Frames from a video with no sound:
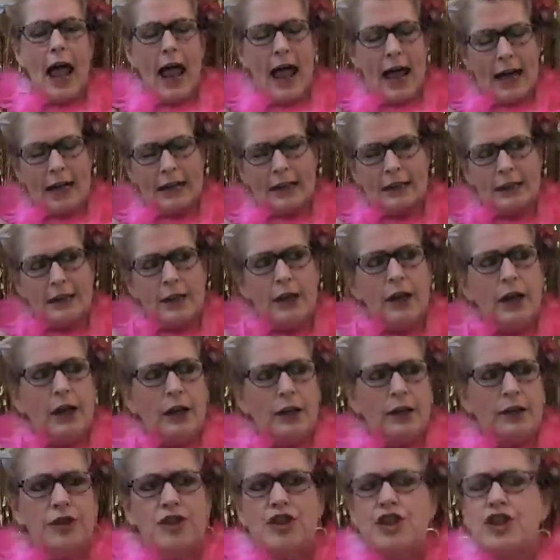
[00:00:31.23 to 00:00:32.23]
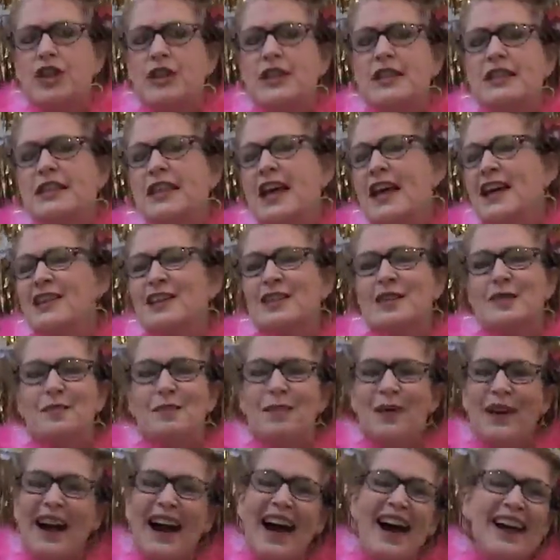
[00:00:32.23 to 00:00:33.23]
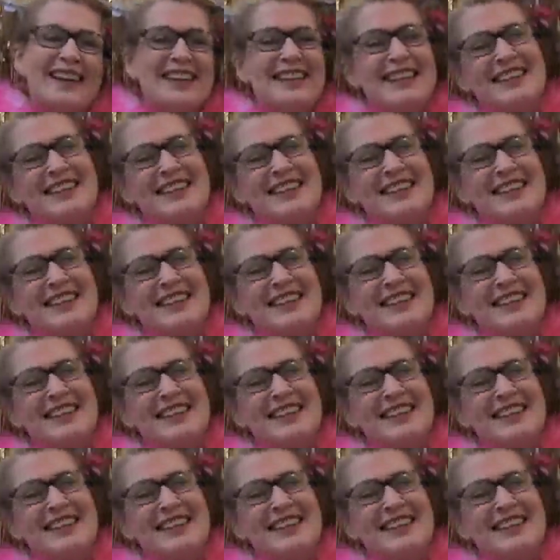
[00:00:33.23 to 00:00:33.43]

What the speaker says: And she says, but I